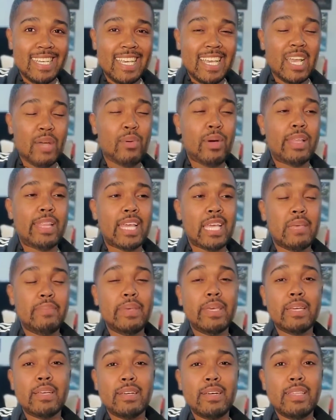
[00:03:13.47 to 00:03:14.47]
And while that can
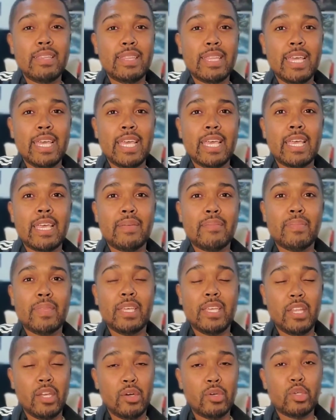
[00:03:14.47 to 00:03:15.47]
be a good thing,
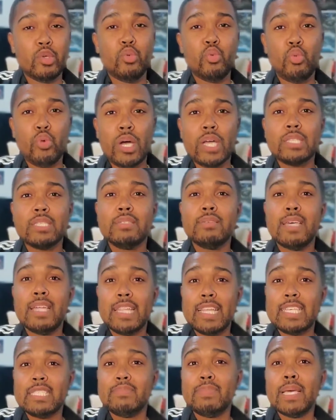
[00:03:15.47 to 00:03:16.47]
you want to at
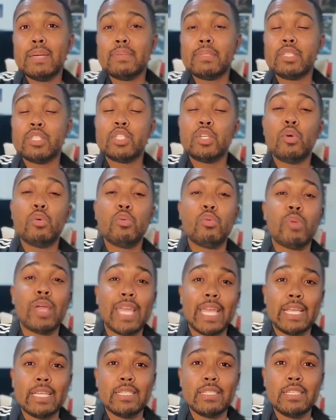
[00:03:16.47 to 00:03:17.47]
least be able to show
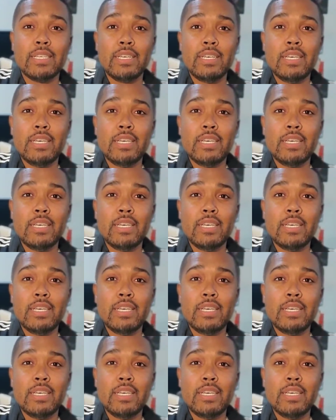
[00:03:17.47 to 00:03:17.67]
range.